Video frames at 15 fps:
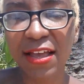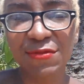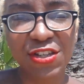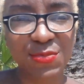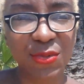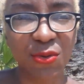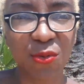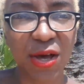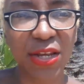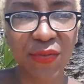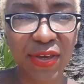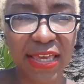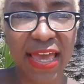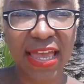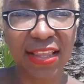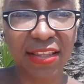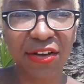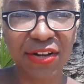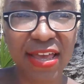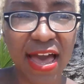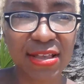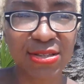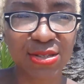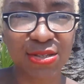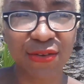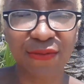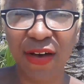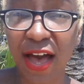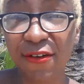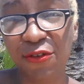I've just been wandering and learning how to
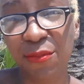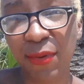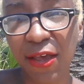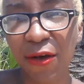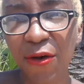survive on my